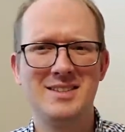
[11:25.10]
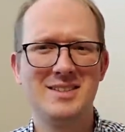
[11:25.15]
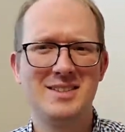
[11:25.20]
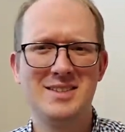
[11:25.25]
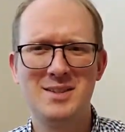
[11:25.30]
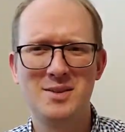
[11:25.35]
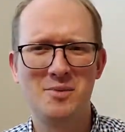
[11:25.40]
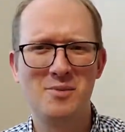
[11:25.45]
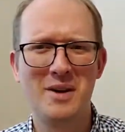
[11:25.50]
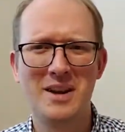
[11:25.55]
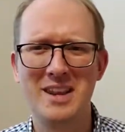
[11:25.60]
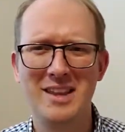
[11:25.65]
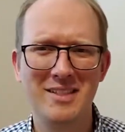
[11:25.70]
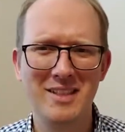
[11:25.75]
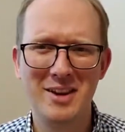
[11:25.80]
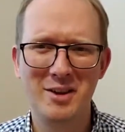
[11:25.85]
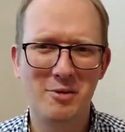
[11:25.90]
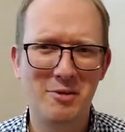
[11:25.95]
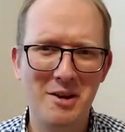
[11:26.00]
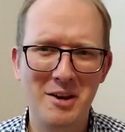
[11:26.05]
20
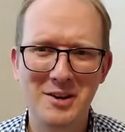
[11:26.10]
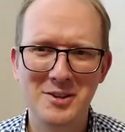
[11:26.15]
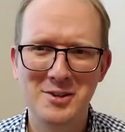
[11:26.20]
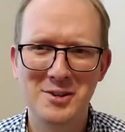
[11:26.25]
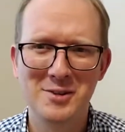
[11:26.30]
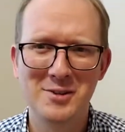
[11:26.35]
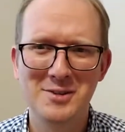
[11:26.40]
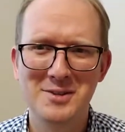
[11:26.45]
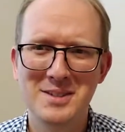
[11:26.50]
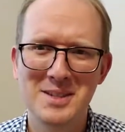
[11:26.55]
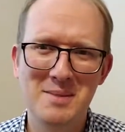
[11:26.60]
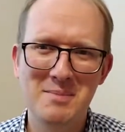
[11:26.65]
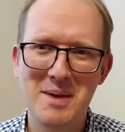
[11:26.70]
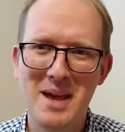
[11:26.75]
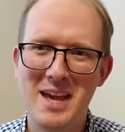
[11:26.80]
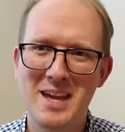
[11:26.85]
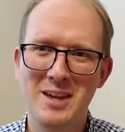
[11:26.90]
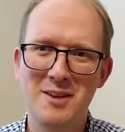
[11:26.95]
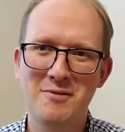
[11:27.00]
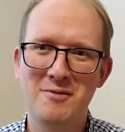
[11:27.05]
literary journals that
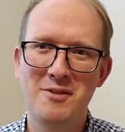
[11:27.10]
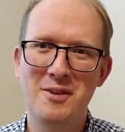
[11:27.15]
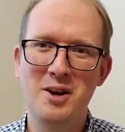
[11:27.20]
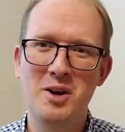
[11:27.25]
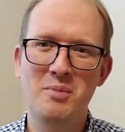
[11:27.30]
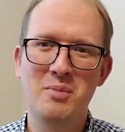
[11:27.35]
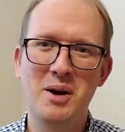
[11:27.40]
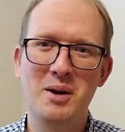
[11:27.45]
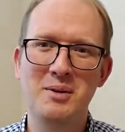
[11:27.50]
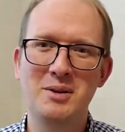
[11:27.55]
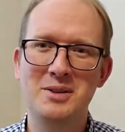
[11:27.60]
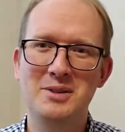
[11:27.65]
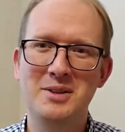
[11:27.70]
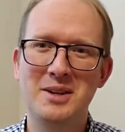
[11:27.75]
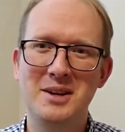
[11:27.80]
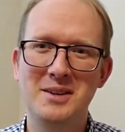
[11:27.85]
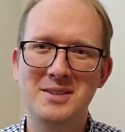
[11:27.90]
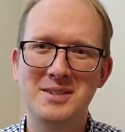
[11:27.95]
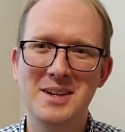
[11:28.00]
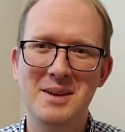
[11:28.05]
pay you for your poetry
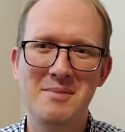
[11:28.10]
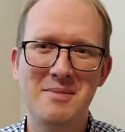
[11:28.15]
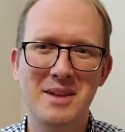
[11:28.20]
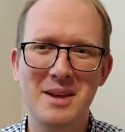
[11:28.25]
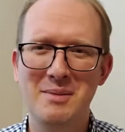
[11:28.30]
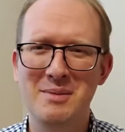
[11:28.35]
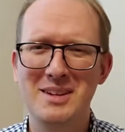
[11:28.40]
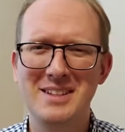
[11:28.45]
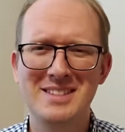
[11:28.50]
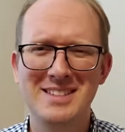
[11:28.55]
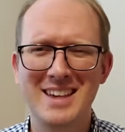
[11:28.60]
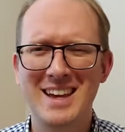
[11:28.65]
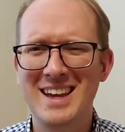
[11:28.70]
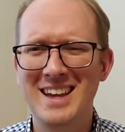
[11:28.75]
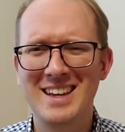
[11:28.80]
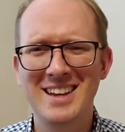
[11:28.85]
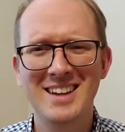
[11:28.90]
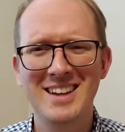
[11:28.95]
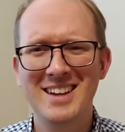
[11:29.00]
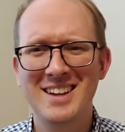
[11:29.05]
or something, but it's
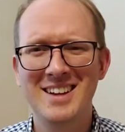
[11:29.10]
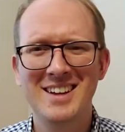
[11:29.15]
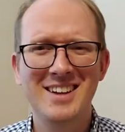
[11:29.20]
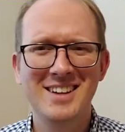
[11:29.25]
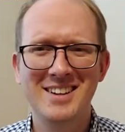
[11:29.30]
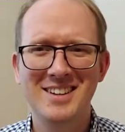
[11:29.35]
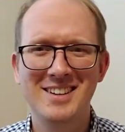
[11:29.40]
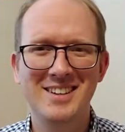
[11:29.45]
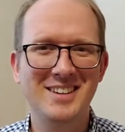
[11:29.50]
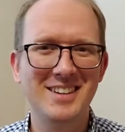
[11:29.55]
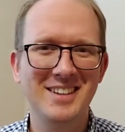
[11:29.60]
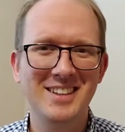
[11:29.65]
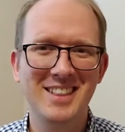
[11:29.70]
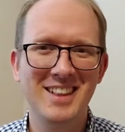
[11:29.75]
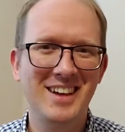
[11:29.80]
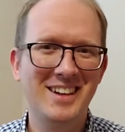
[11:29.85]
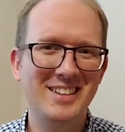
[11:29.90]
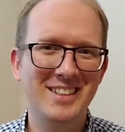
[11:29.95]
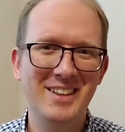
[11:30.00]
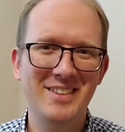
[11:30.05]
like, good
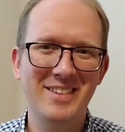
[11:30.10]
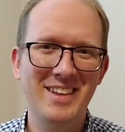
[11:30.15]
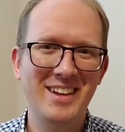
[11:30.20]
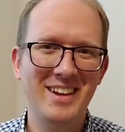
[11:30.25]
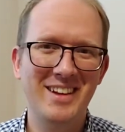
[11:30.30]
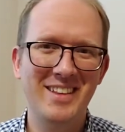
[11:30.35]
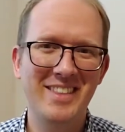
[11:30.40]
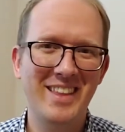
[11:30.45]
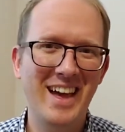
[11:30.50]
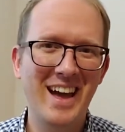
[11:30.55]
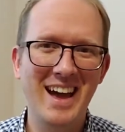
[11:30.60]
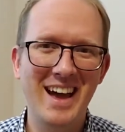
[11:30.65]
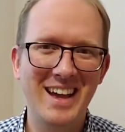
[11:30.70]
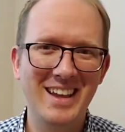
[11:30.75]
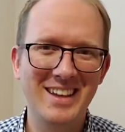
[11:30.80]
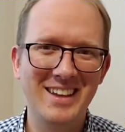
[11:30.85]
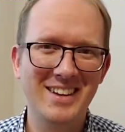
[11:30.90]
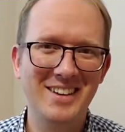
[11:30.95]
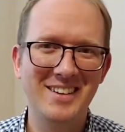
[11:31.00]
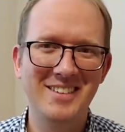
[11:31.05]
luck living on that,
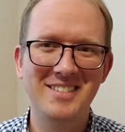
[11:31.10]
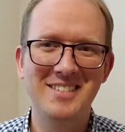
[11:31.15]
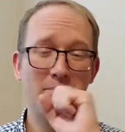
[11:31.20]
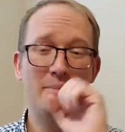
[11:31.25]
you know?